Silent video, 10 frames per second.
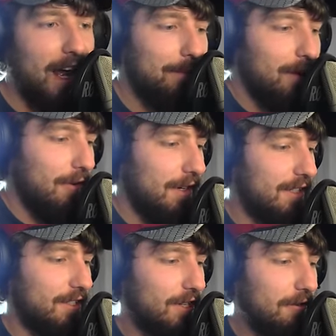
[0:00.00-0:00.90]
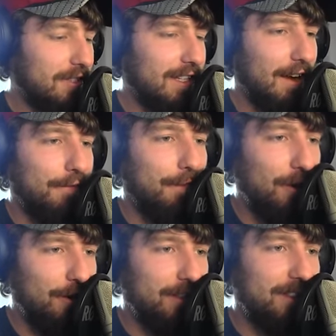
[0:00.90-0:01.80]
I'm going to chew stuff
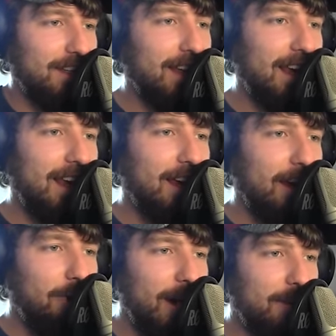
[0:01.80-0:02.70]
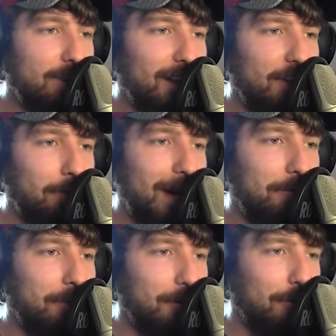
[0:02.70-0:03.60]
moods, right in the middle of when
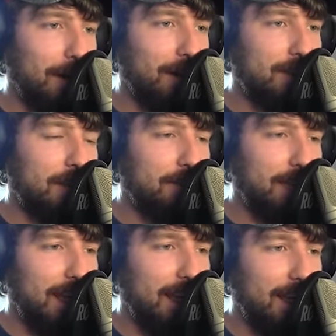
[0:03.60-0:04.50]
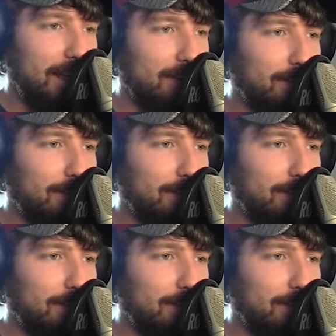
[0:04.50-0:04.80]
I'm recording because she knows I can't get